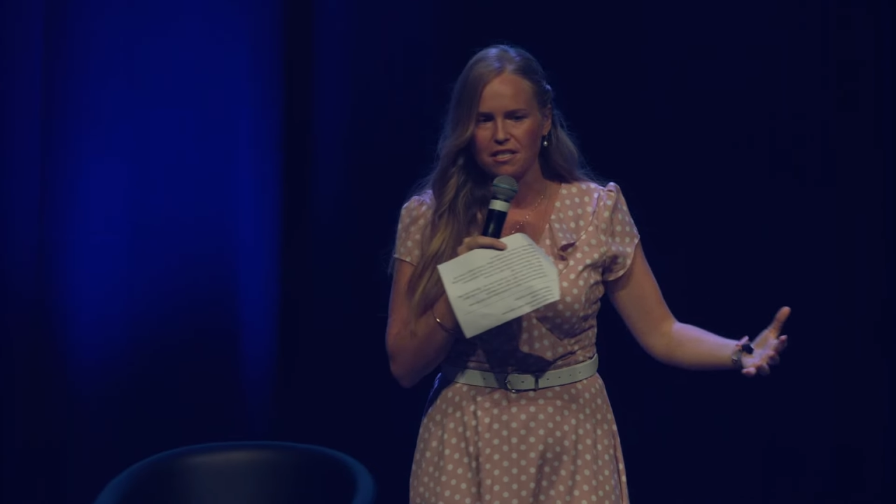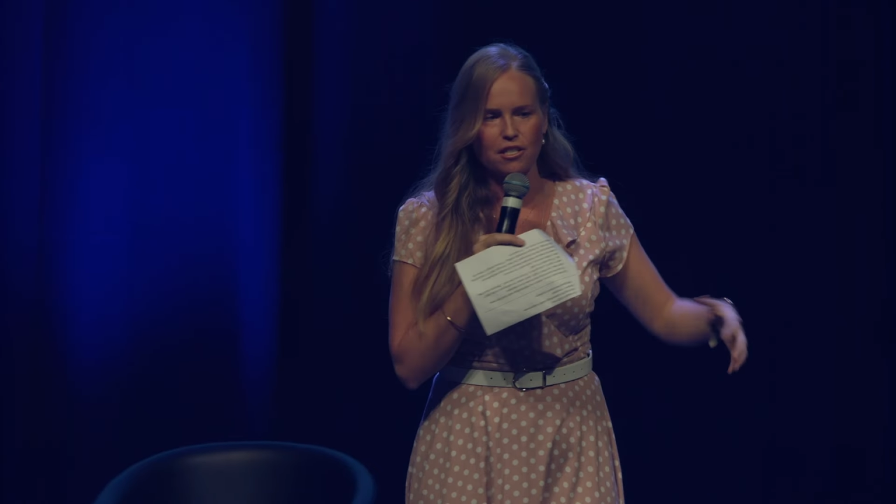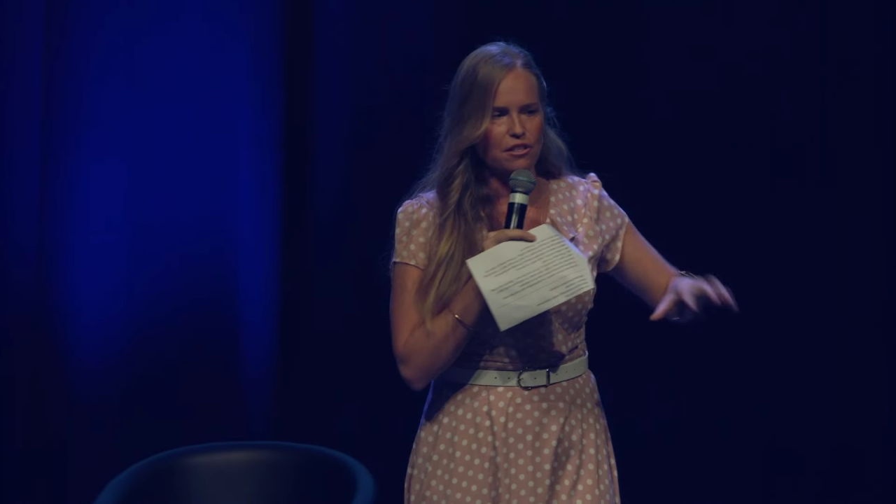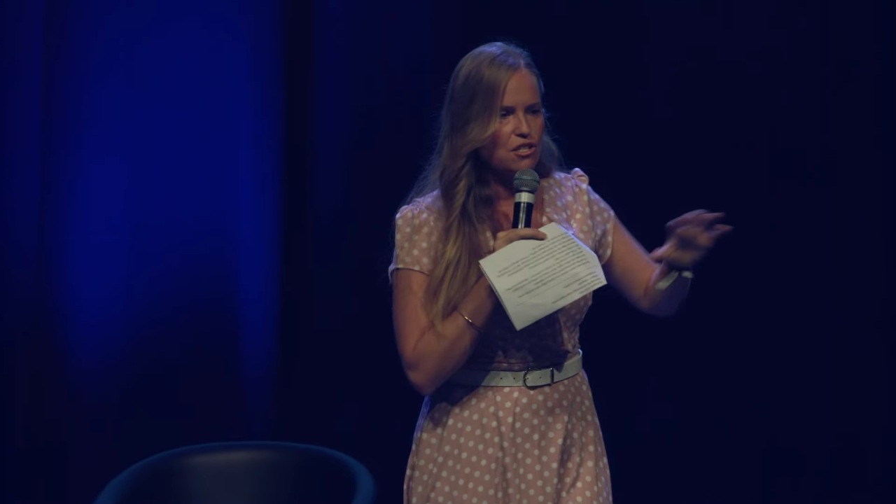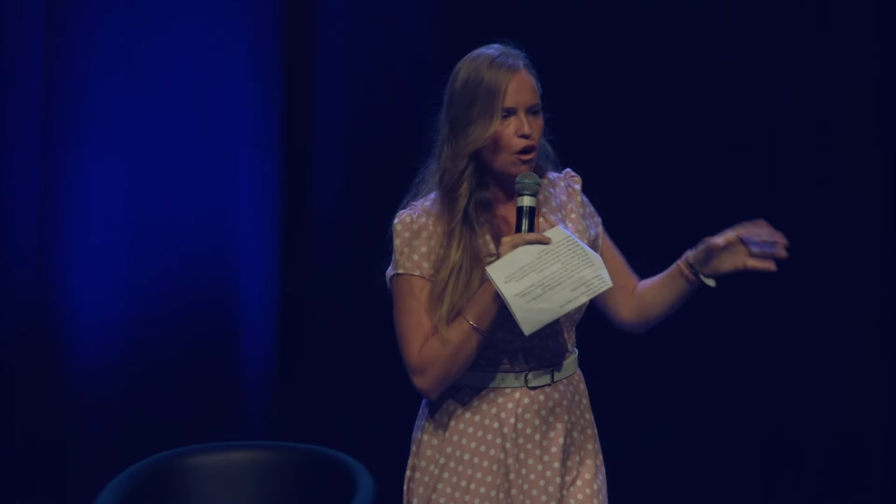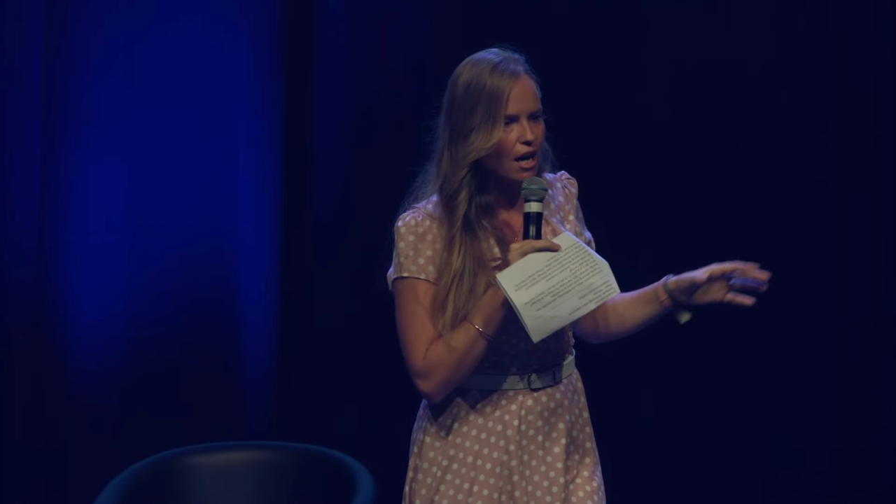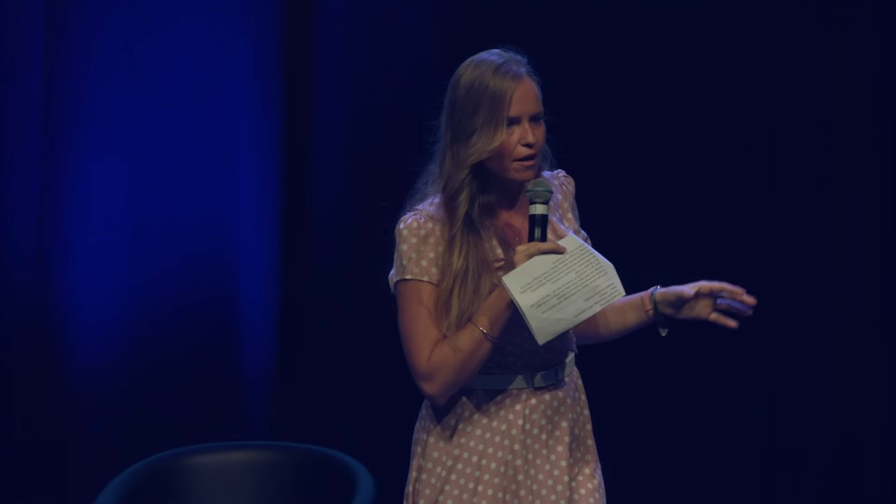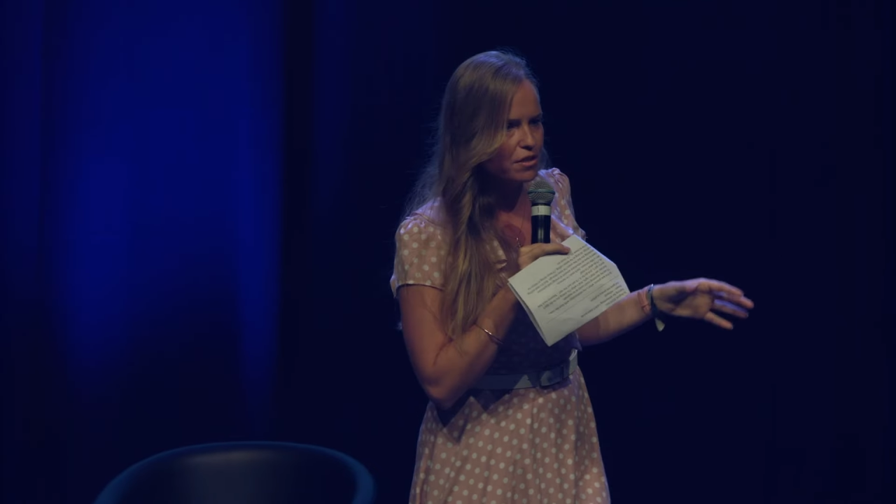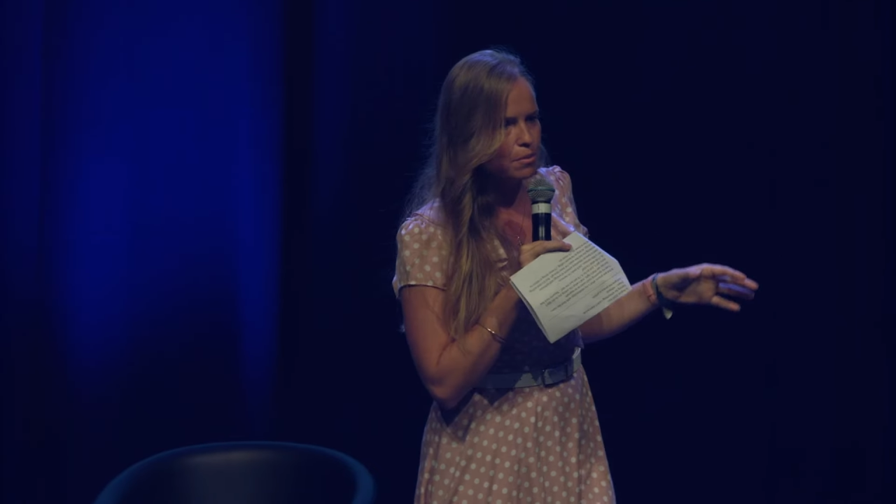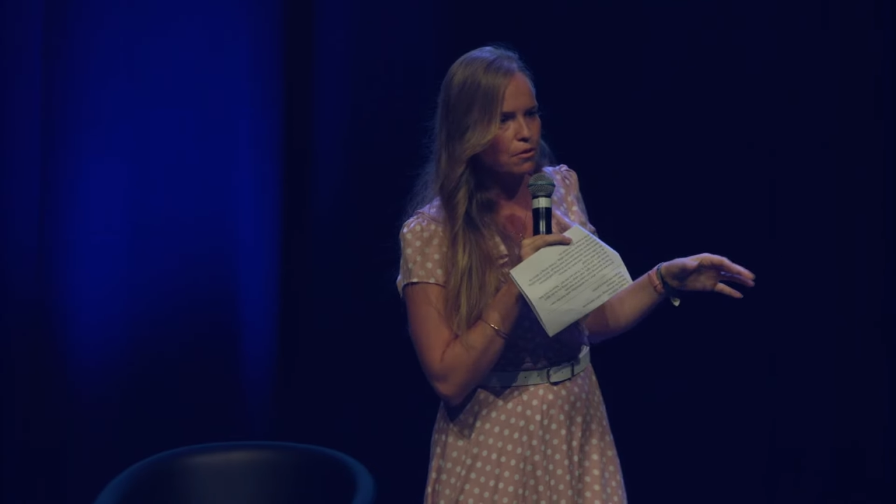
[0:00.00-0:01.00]
so it's not
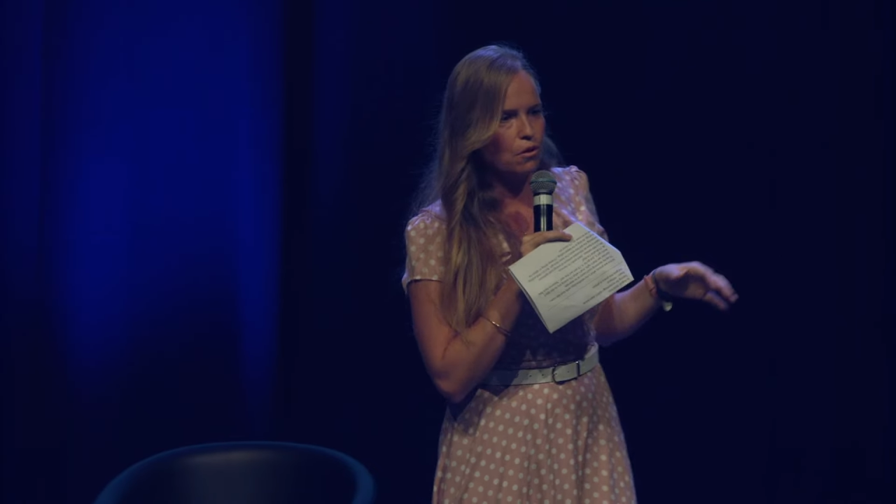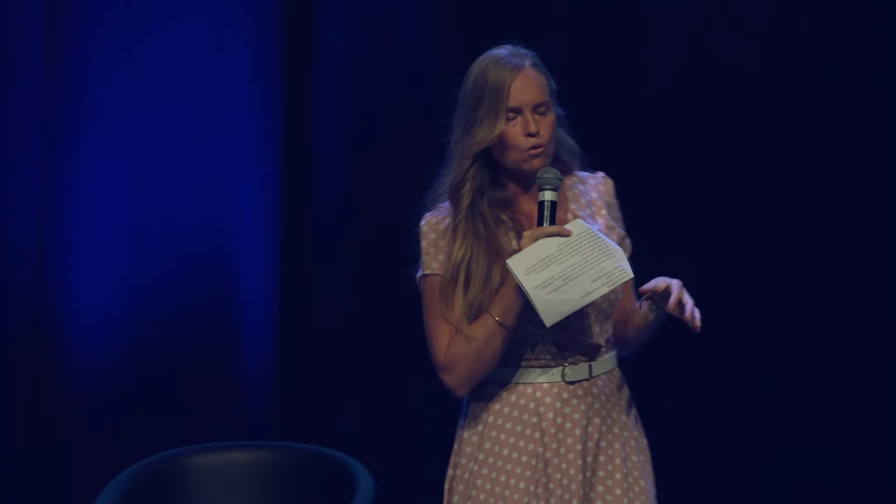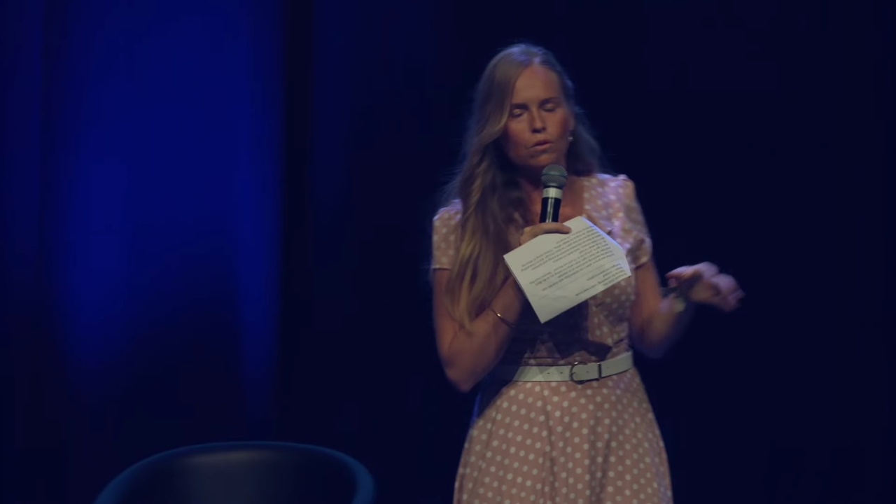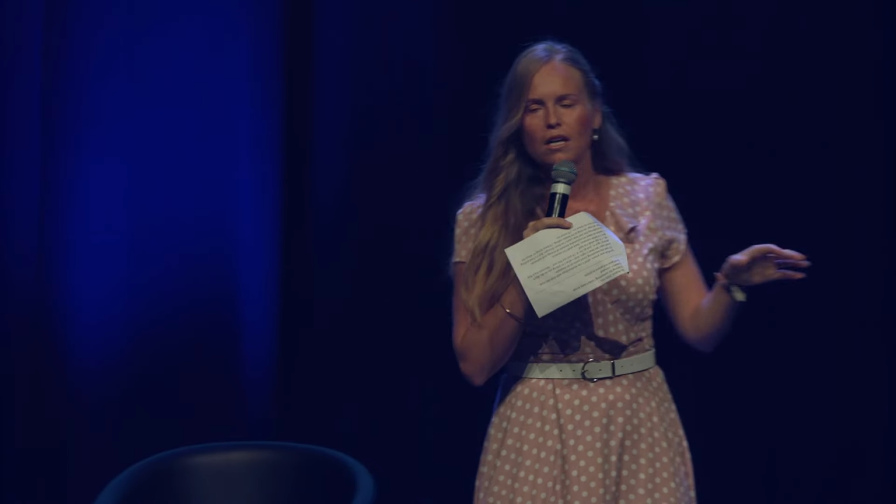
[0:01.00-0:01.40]
comfortable at all.